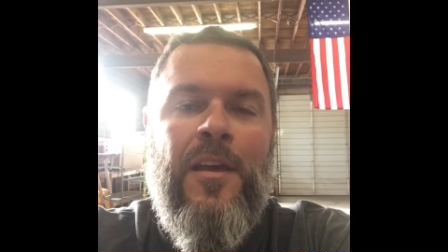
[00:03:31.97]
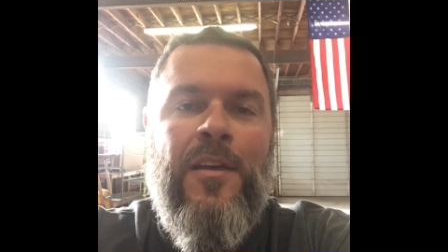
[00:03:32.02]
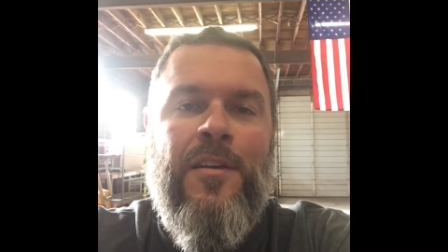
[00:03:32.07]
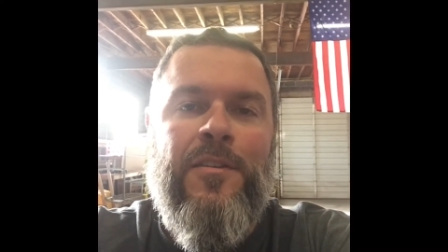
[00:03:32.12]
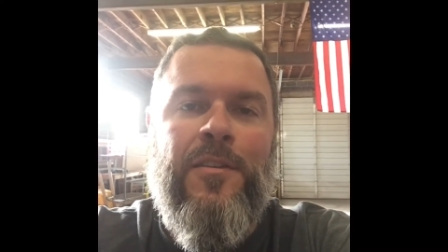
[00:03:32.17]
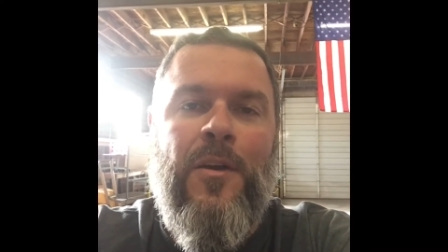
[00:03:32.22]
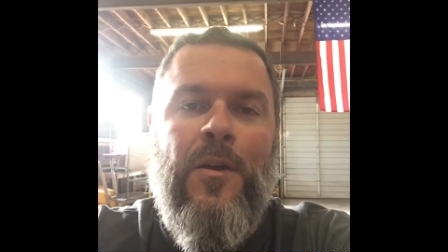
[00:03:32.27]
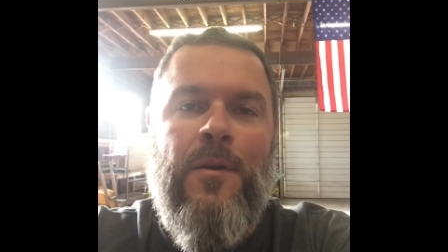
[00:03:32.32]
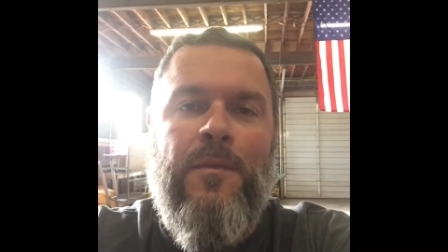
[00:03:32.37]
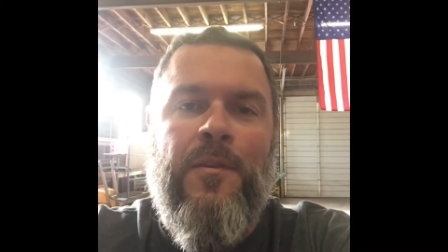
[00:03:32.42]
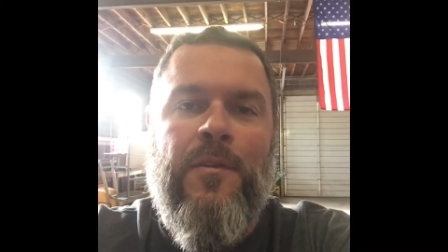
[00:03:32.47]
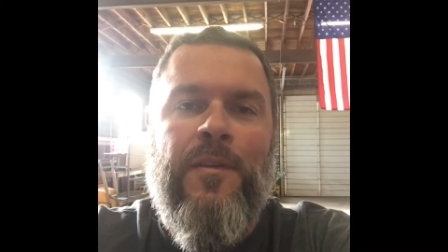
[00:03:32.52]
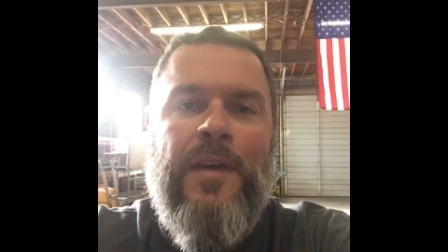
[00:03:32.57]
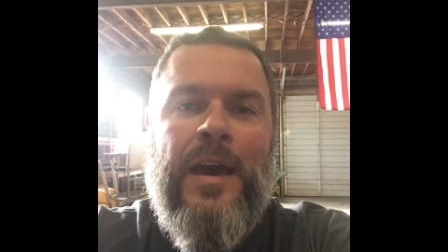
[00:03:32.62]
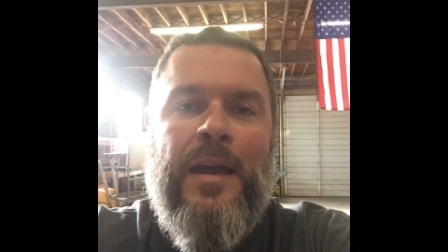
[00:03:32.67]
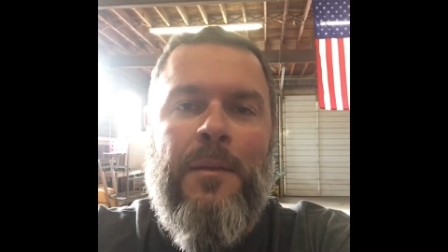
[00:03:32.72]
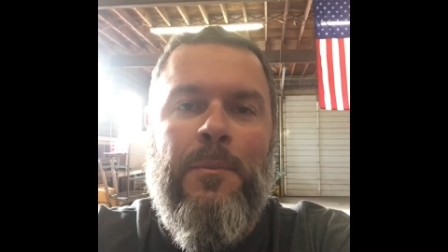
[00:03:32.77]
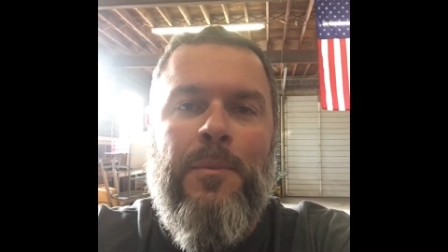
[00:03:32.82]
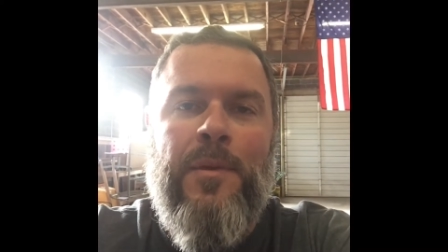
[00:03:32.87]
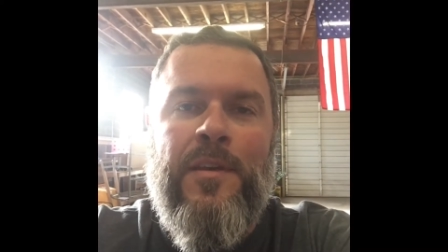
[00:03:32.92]
So if you've
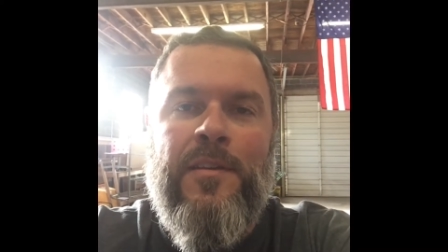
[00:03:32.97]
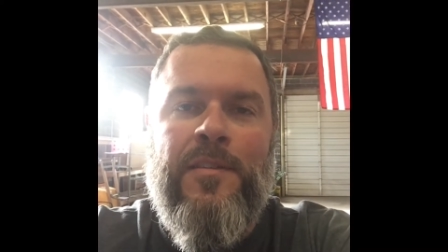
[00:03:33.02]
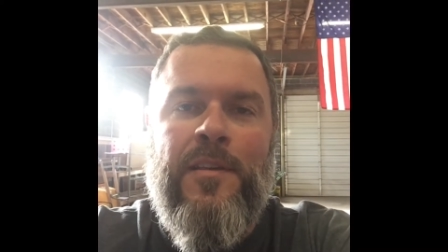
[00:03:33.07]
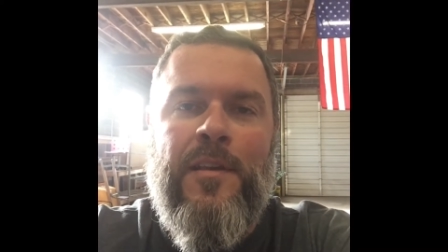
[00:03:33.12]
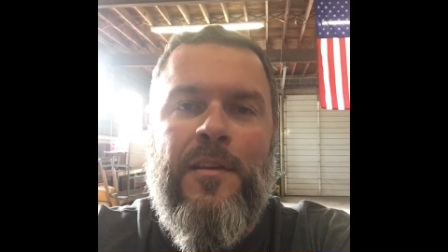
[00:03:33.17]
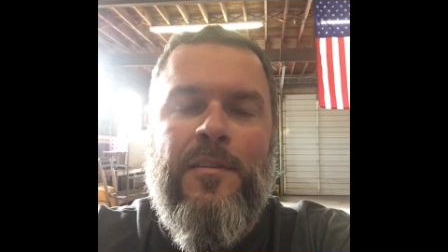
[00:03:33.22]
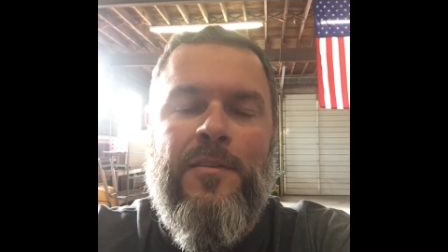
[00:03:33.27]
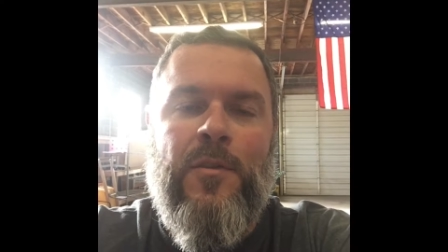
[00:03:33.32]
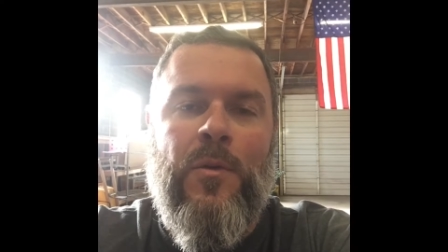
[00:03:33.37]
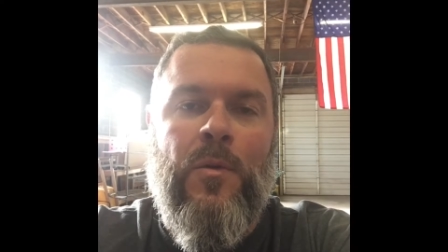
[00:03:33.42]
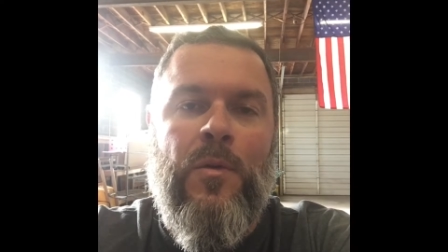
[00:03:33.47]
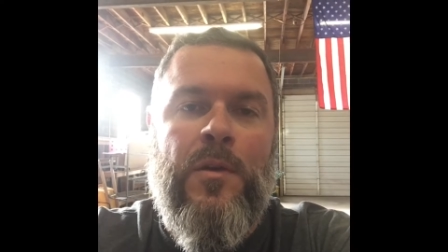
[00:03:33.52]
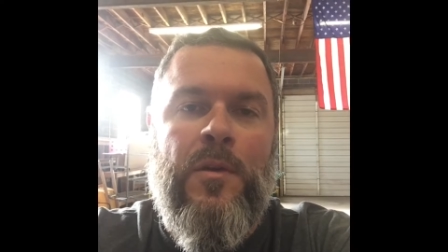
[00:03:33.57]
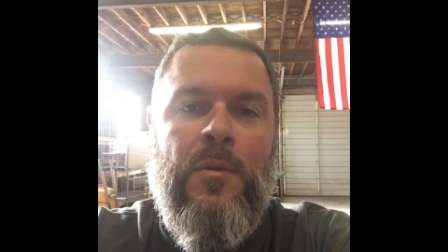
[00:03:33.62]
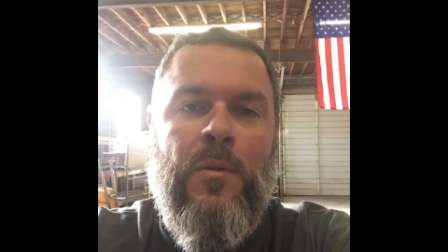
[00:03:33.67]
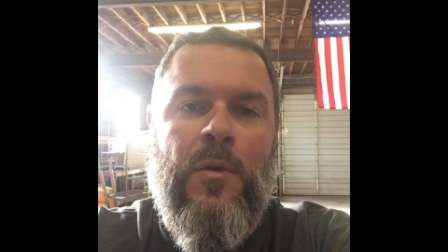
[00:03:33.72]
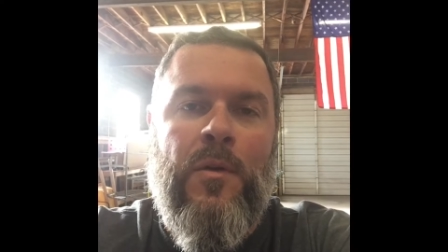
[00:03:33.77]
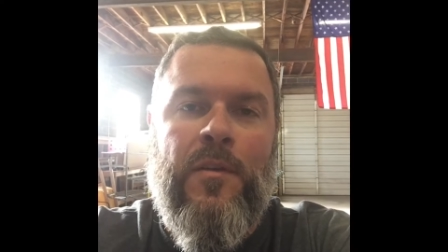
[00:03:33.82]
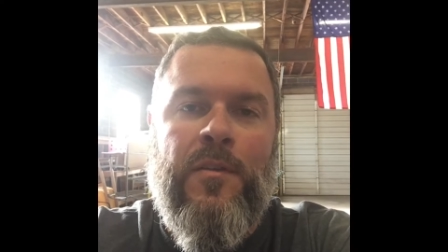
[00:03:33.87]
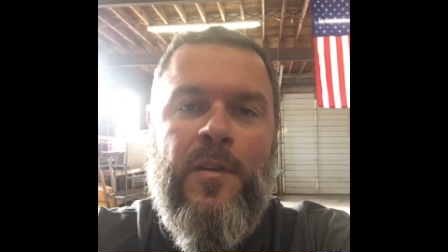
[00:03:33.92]
got a business or
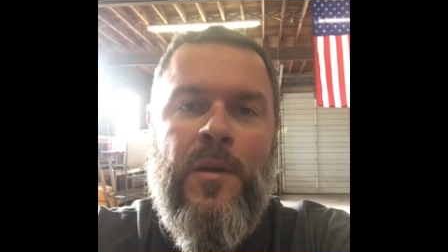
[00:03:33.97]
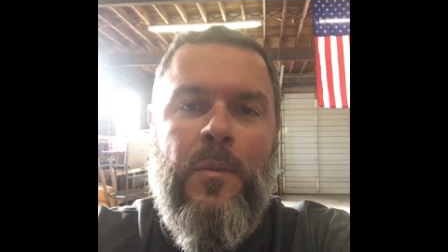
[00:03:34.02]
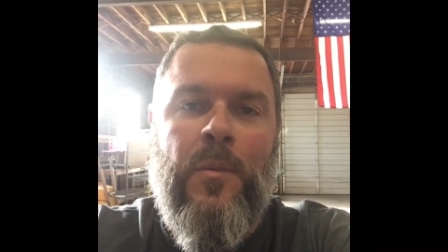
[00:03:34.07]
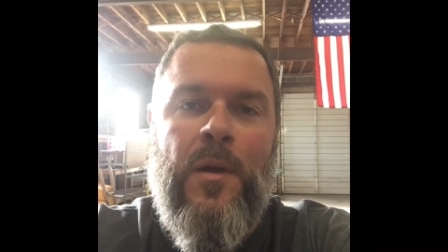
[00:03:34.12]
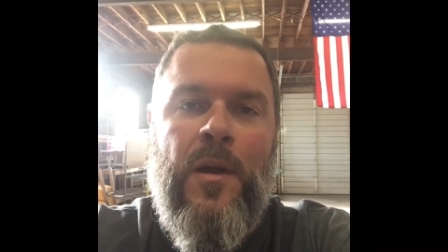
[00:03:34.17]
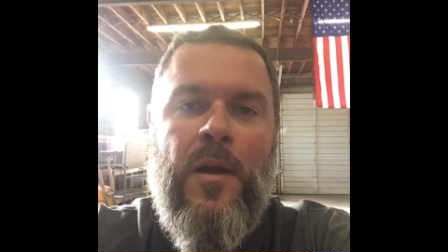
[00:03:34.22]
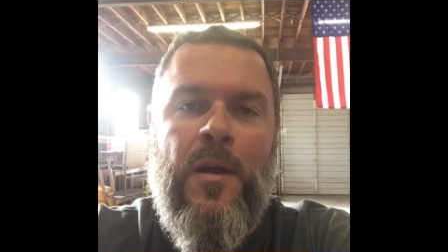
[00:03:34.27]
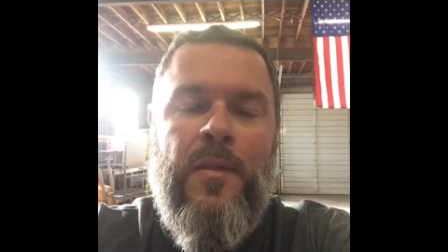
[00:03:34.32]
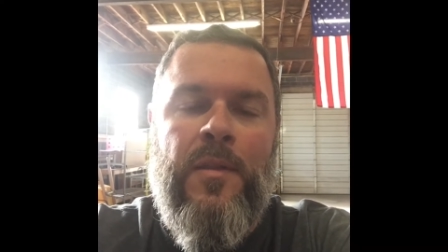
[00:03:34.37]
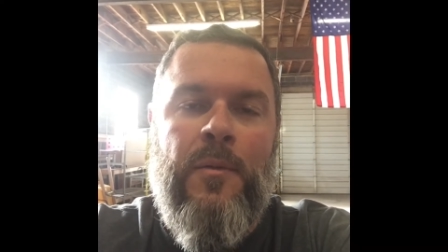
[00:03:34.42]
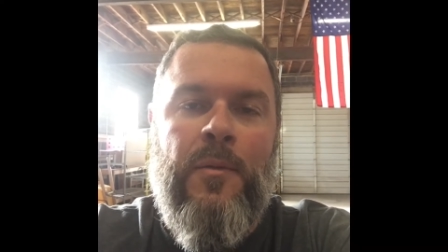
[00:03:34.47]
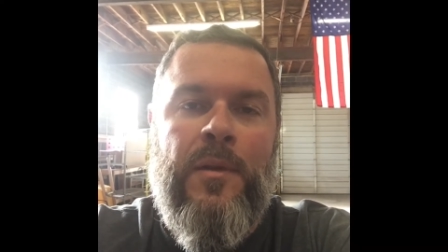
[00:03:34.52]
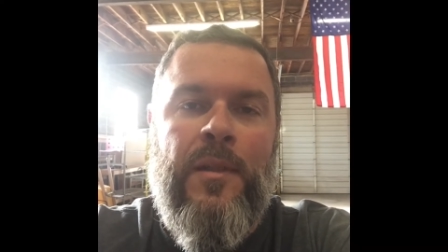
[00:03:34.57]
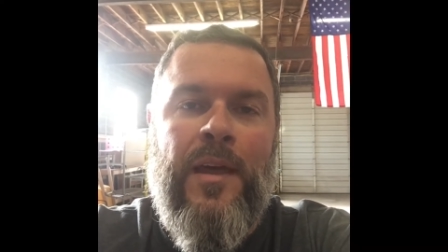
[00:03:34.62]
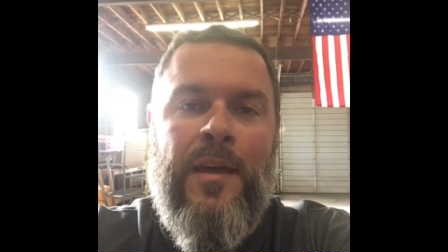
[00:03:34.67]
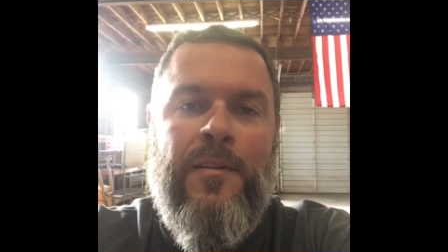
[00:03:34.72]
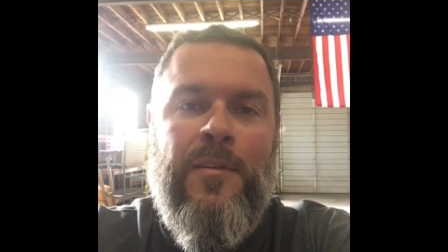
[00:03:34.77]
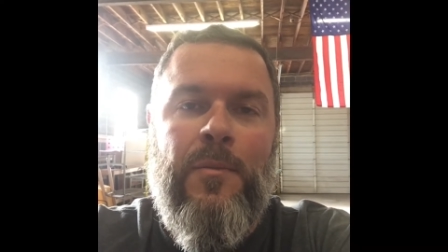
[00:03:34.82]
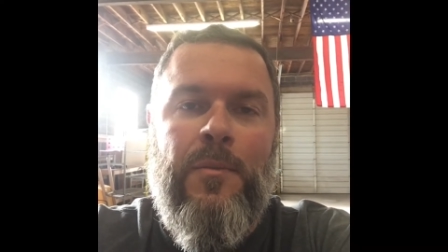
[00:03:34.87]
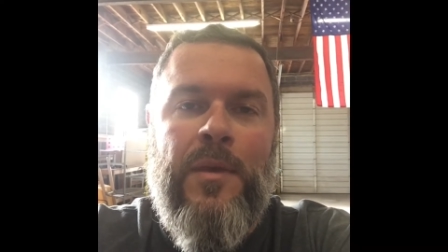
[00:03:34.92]
you work somewhere that would
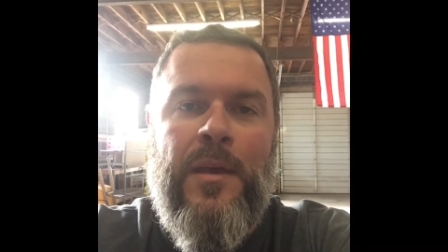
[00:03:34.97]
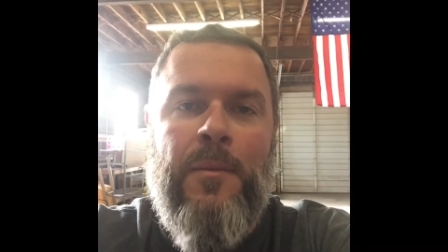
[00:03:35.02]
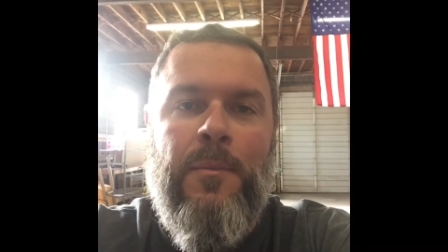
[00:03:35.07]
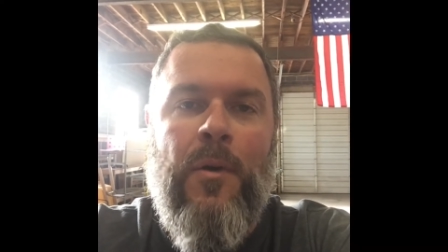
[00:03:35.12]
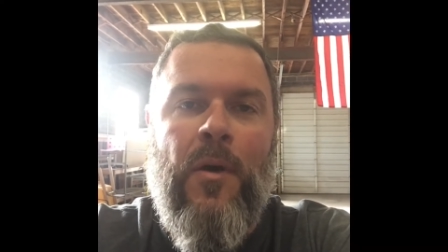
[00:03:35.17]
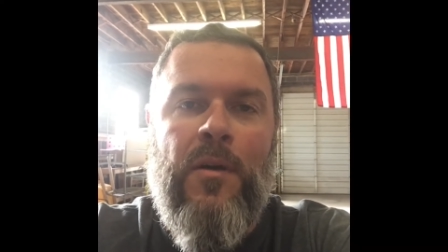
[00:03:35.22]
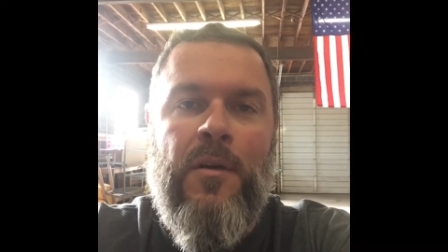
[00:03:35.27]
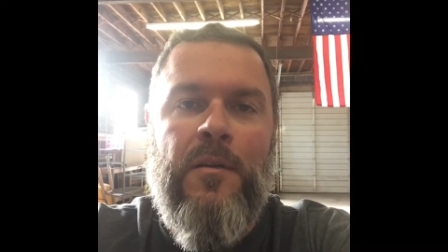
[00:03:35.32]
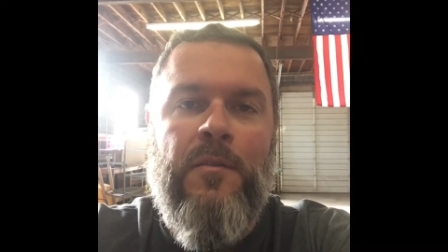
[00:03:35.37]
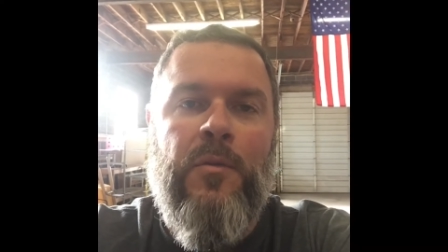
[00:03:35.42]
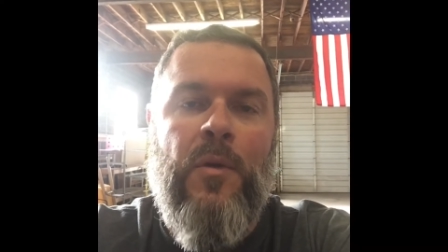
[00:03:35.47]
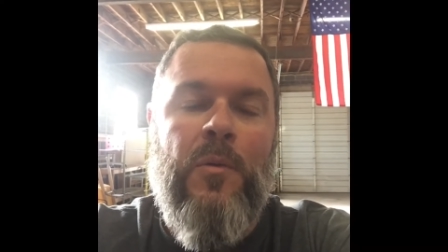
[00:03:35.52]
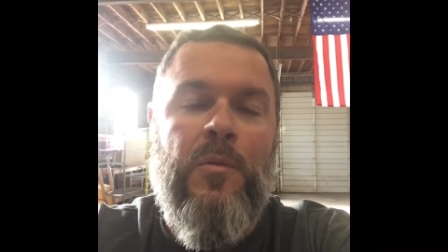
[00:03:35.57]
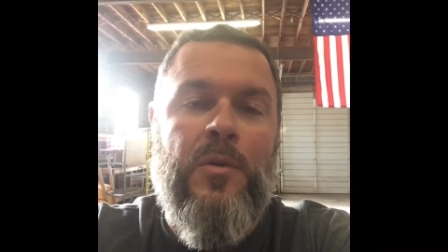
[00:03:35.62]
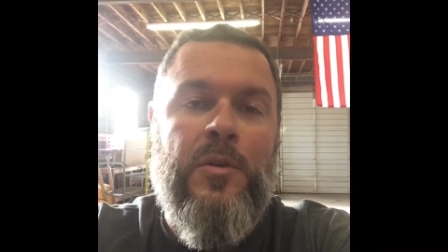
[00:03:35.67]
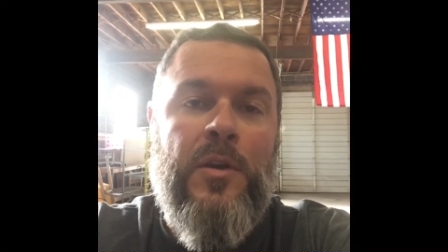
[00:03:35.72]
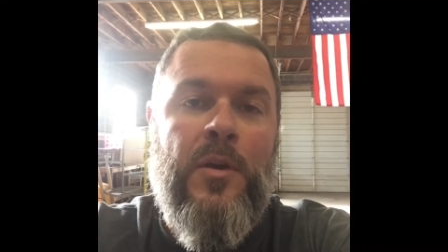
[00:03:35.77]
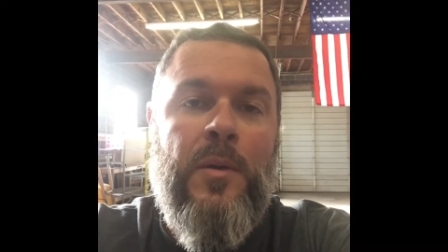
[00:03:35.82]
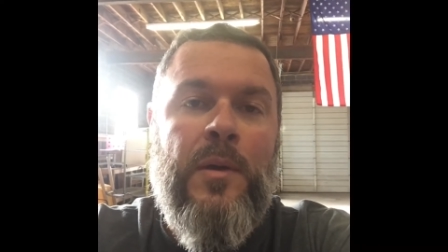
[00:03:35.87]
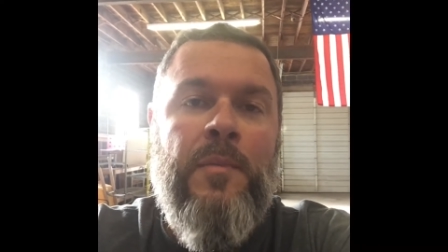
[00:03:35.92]
like to be a part of what
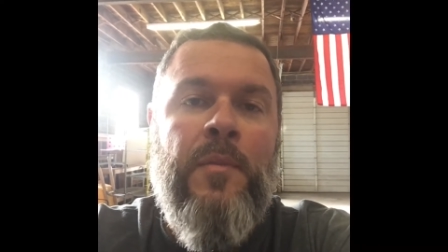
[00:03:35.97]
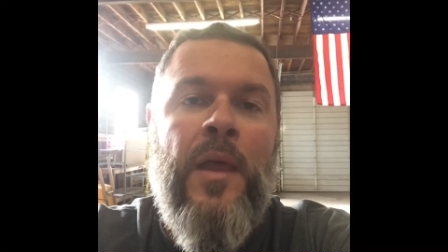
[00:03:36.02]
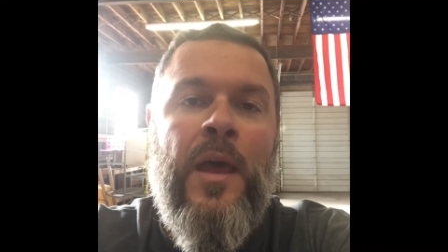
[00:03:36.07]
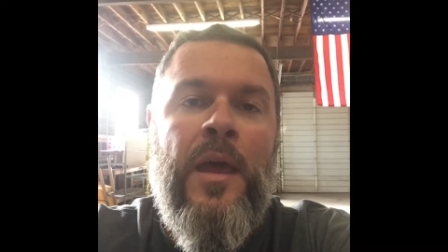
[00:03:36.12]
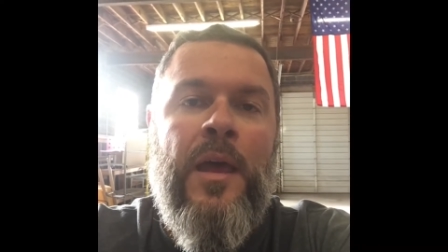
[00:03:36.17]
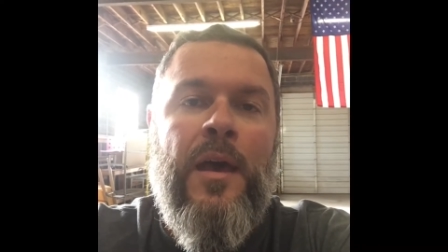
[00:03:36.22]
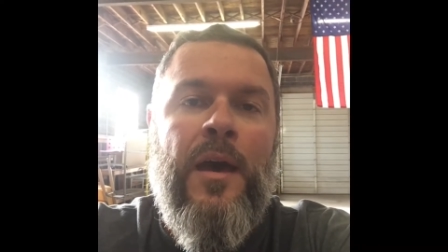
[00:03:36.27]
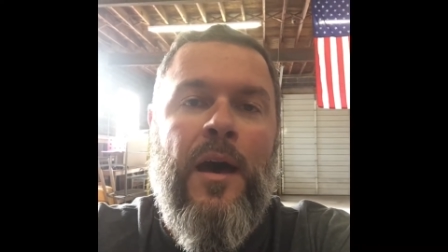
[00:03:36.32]
we're doing,